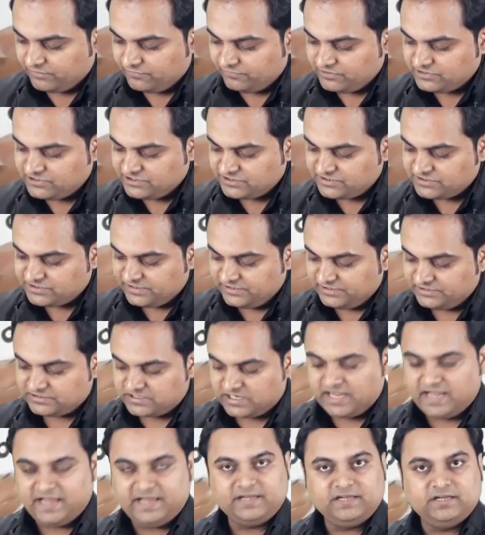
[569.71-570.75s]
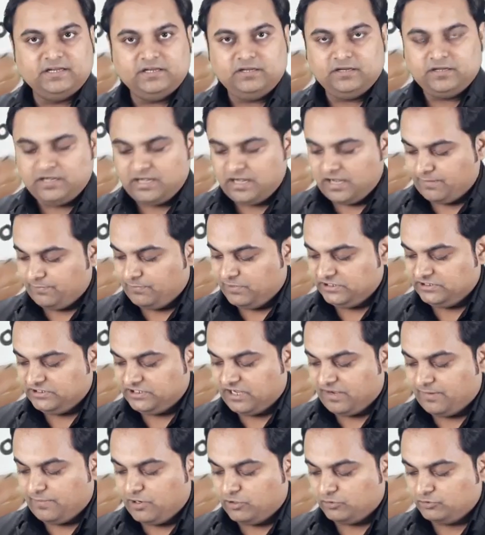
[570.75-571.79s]
which is a triangle, but
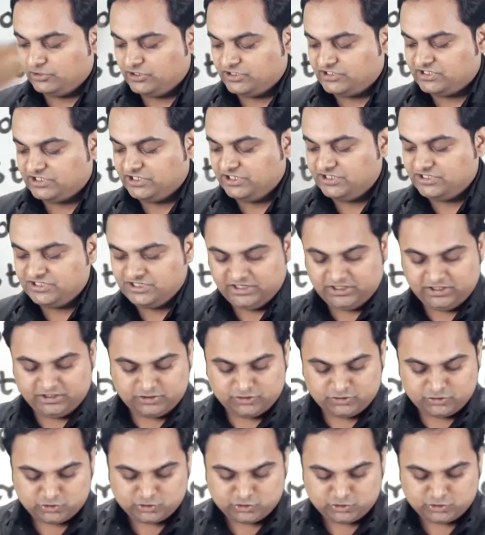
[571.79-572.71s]
about the CG.